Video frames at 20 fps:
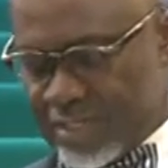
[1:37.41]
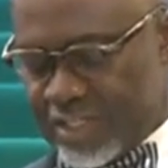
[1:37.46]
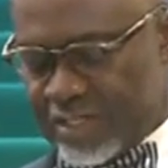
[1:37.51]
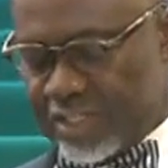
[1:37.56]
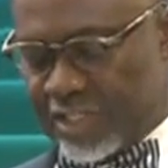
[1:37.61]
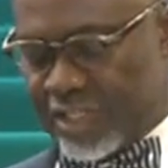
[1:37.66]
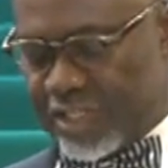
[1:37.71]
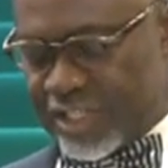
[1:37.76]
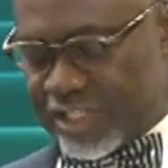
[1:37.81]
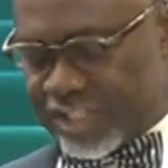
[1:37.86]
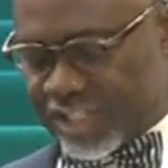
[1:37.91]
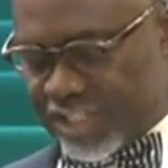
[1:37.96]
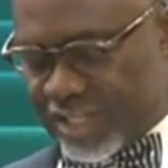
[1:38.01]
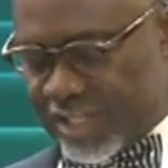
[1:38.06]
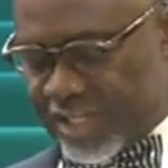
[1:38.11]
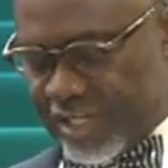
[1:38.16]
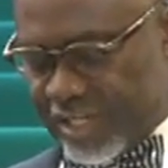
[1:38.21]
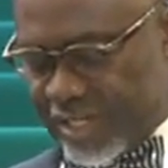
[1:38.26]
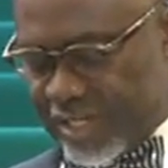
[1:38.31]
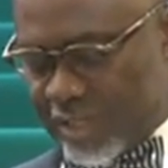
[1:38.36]

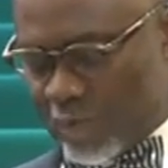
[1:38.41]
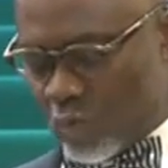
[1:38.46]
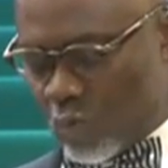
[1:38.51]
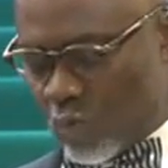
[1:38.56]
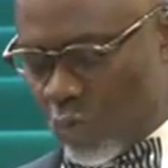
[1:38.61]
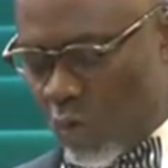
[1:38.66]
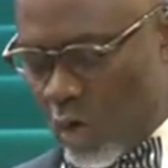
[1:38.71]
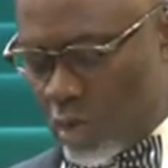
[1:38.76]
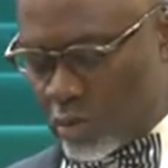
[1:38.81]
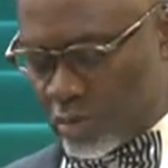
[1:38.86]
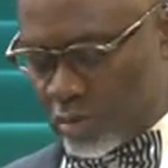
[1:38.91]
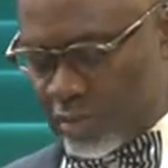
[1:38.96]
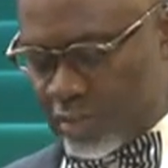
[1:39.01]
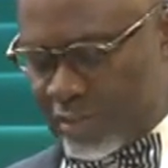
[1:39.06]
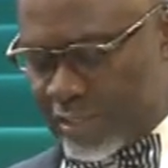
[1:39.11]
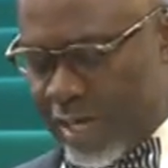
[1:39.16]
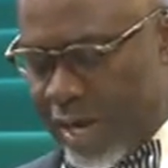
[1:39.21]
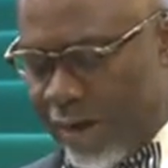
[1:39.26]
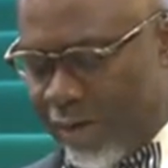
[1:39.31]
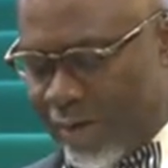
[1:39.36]
leaching in,
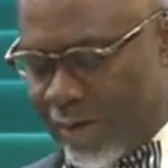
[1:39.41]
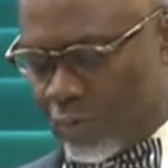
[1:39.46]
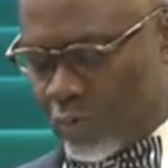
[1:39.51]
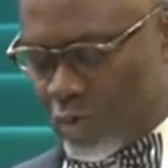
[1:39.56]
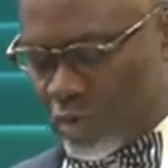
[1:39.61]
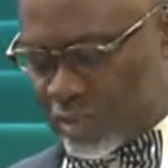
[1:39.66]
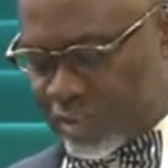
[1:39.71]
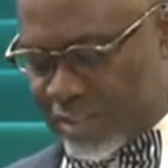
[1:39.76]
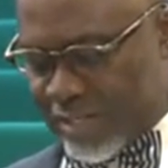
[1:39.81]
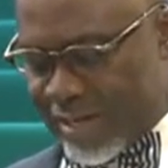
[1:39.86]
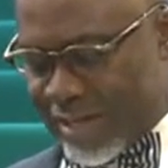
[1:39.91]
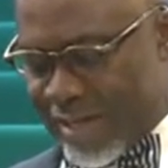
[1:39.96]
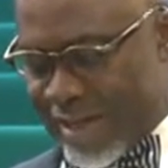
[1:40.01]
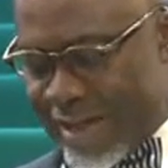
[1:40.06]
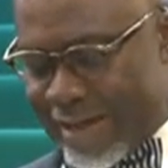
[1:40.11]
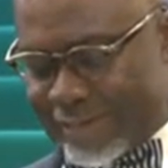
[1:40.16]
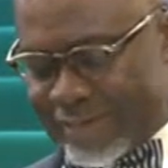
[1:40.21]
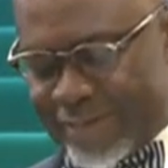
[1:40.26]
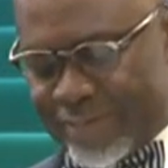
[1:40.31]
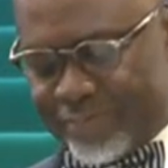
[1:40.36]
in our water
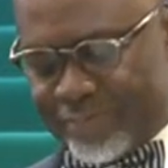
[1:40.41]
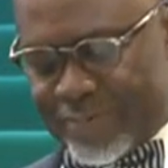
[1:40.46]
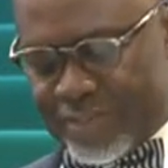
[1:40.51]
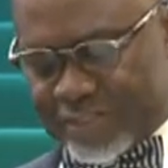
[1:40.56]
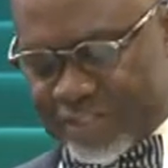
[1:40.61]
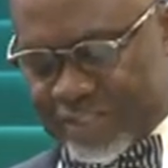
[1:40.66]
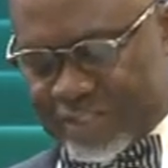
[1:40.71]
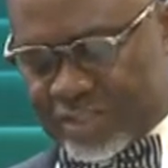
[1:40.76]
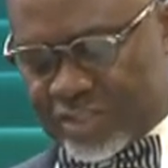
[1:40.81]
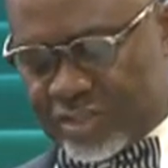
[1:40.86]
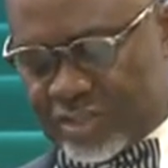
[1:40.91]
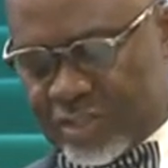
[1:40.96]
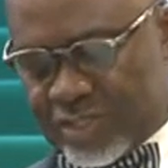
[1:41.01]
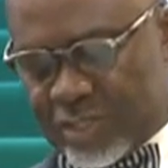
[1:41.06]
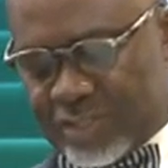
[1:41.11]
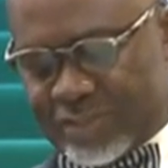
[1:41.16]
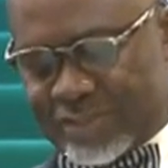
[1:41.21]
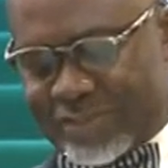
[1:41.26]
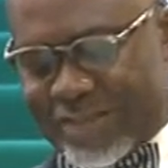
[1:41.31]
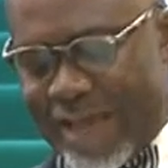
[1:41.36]
and emitting
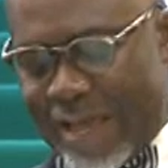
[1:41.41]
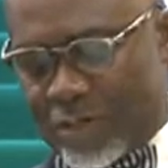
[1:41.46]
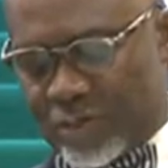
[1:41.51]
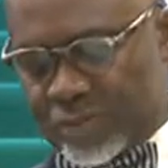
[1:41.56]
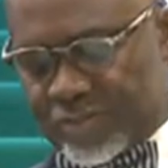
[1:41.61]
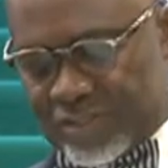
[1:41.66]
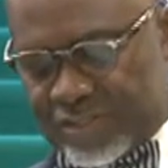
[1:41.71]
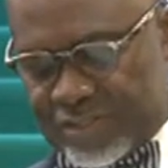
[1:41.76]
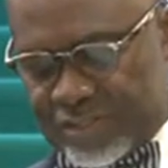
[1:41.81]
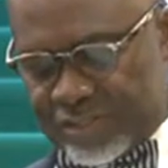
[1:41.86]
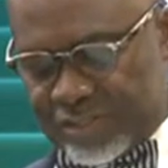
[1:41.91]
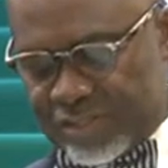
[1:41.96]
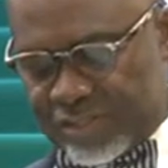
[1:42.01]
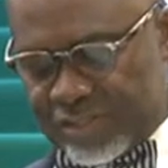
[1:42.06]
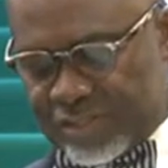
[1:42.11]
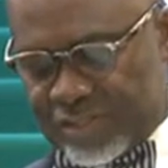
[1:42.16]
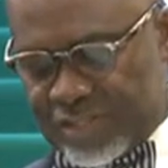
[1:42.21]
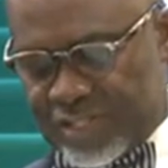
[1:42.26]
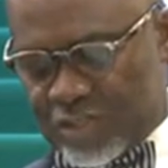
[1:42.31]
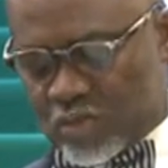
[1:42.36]

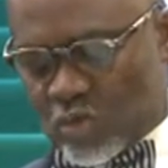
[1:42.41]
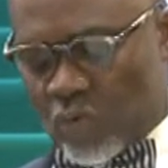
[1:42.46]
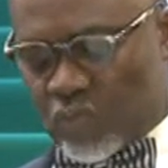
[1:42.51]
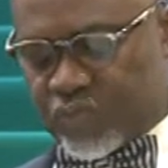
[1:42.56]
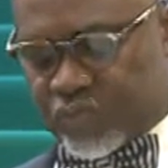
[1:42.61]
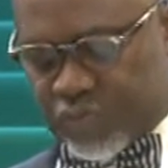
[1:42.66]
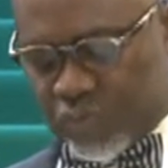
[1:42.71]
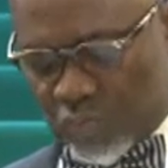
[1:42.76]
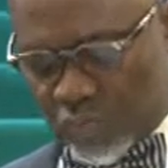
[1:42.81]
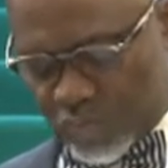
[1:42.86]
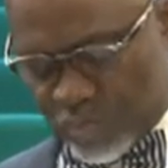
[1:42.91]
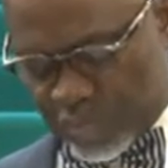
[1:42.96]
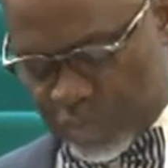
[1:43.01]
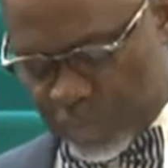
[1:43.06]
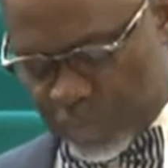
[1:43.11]
dioxins into food